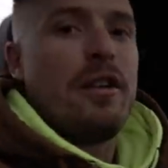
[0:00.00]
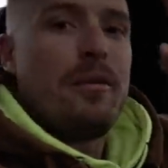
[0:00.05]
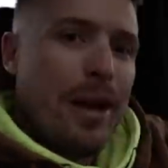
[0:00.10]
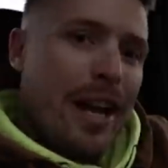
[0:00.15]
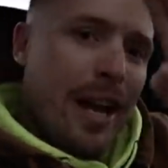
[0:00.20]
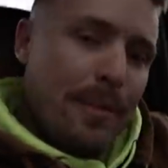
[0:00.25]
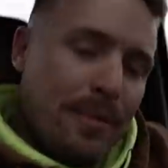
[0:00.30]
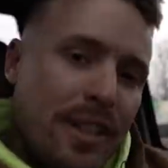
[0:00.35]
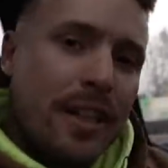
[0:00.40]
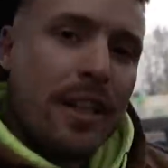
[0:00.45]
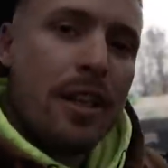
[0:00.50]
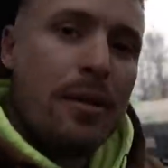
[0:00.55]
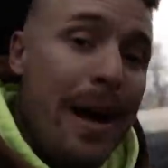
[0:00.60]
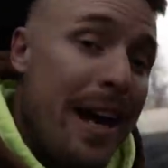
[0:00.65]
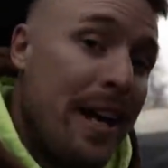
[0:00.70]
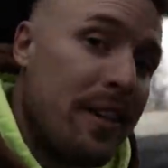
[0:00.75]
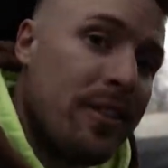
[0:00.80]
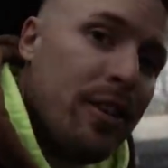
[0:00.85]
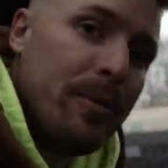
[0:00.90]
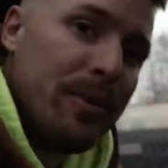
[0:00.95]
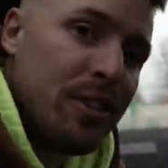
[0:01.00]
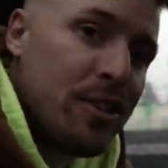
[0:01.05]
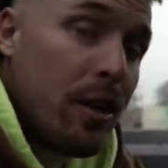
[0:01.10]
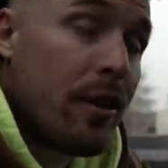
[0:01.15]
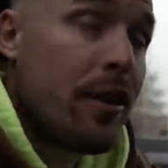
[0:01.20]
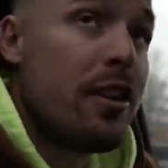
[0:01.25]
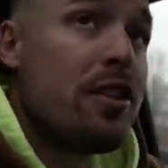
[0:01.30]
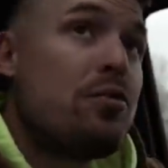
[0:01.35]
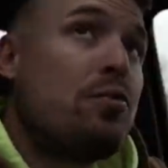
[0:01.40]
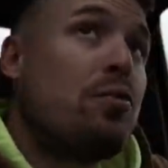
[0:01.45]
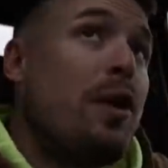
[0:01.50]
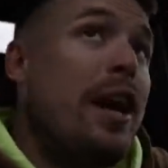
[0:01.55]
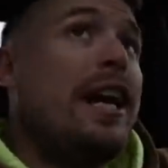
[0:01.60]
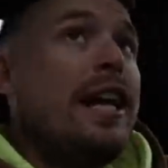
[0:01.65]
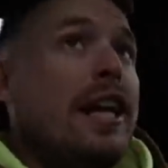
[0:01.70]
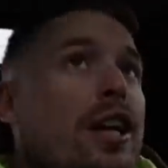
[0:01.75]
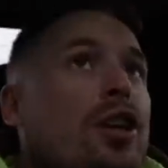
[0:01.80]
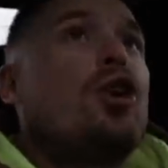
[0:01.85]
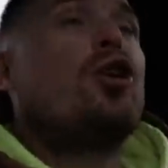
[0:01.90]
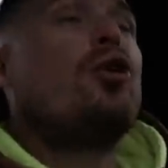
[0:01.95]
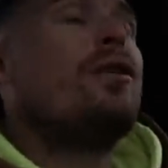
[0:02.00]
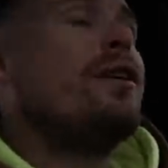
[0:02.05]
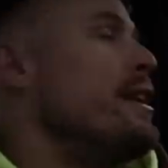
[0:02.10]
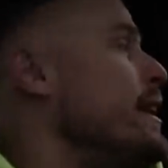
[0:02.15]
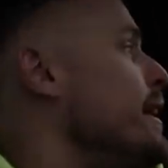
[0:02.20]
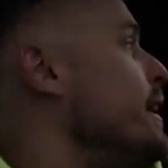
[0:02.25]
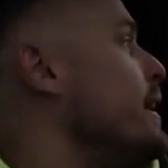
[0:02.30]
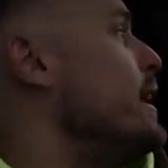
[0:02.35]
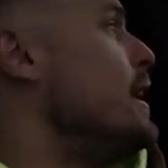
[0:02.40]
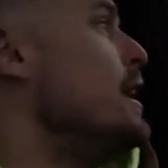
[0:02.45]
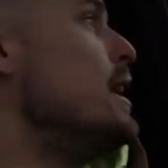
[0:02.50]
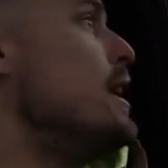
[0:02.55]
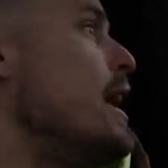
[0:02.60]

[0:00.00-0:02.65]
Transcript: everybody? I'm sitting in the back of Toby's truck. It is raining currently.